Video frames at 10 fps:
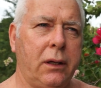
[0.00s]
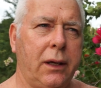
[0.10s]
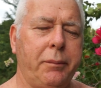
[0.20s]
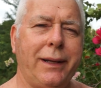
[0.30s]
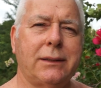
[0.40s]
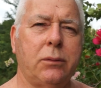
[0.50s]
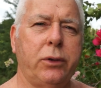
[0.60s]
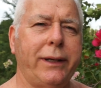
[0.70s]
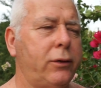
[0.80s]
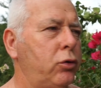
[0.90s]
I met some
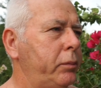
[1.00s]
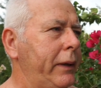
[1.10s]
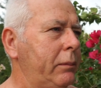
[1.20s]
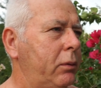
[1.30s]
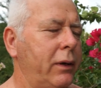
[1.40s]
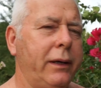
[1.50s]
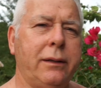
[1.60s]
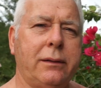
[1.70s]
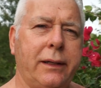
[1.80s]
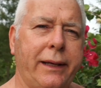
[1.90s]
really cool people.
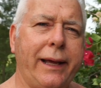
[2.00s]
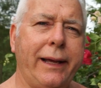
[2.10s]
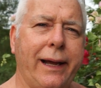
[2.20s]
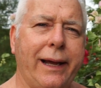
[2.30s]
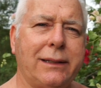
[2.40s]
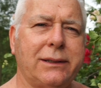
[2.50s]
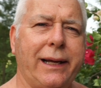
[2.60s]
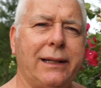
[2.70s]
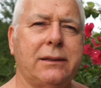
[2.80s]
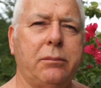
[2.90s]
And today I actually
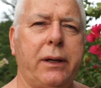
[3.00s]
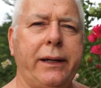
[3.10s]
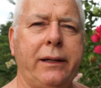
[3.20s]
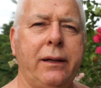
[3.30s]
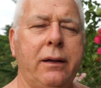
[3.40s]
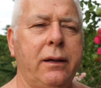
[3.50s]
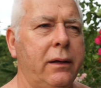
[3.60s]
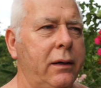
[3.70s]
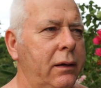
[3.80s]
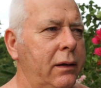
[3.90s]
had somebody,
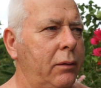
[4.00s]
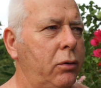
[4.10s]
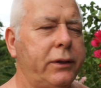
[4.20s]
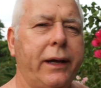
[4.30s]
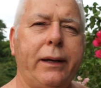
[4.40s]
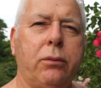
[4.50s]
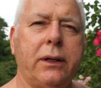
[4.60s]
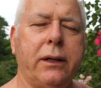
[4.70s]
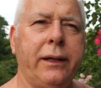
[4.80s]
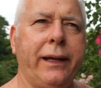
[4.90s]
I won't tell you
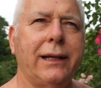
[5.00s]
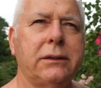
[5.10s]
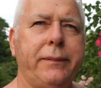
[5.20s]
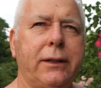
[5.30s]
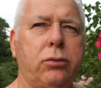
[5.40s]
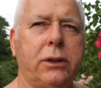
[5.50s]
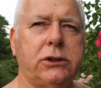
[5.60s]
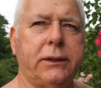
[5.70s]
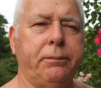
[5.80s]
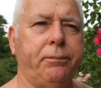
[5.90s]
what, he asked me a
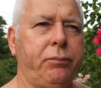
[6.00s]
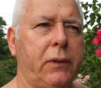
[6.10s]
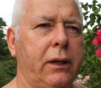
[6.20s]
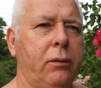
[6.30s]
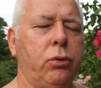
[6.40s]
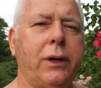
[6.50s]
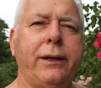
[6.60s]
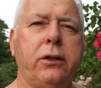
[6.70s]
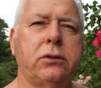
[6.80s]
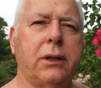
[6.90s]
question. Would I
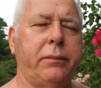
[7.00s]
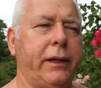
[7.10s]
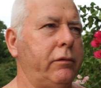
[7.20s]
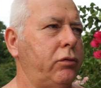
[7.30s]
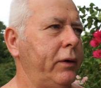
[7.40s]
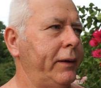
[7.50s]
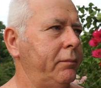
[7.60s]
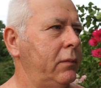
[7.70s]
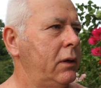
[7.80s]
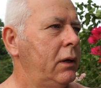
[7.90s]
do something for him?
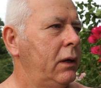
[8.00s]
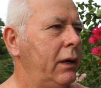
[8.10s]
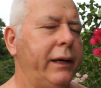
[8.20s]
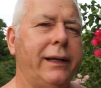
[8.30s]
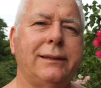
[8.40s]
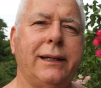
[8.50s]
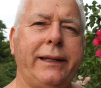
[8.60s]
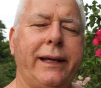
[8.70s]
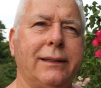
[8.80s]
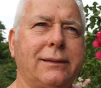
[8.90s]
And I said
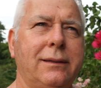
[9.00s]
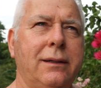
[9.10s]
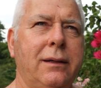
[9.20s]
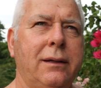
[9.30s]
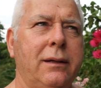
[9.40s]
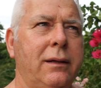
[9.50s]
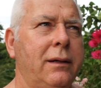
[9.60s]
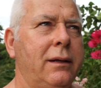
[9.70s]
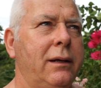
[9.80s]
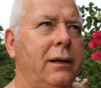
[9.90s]
yes,
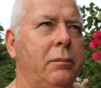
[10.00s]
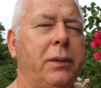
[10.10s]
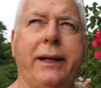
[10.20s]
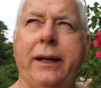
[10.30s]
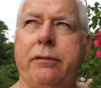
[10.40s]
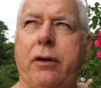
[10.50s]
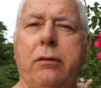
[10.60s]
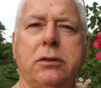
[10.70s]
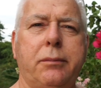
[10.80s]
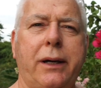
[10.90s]
but it
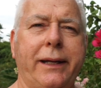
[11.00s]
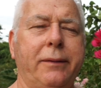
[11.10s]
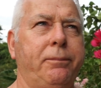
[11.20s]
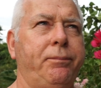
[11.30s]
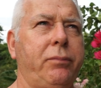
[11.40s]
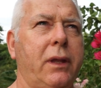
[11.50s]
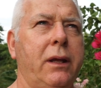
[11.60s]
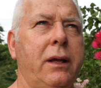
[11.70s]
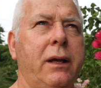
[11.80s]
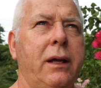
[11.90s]
involves money.
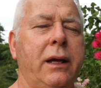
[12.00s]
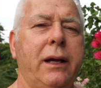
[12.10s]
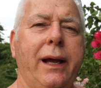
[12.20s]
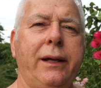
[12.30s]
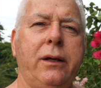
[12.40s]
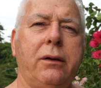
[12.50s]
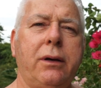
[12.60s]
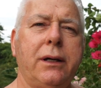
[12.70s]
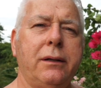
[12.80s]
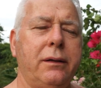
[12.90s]
And you know what?